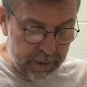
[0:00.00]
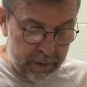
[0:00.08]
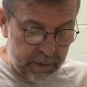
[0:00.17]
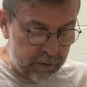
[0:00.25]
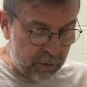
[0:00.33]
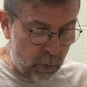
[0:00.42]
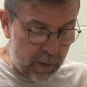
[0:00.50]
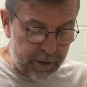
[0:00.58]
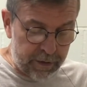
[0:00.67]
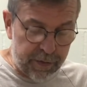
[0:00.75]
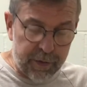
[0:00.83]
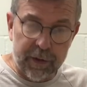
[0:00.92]
20 or
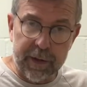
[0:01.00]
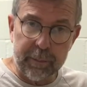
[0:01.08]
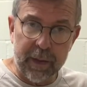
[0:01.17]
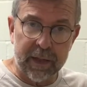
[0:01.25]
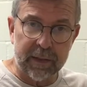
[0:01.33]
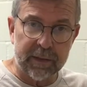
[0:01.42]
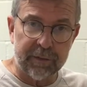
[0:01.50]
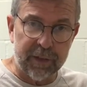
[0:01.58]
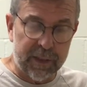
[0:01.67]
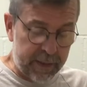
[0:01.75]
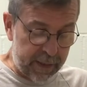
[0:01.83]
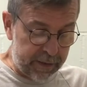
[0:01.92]
30 minutes if you
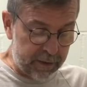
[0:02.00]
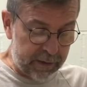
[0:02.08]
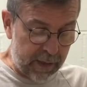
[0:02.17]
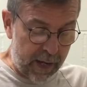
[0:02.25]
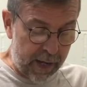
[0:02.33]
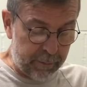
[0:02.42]
take your time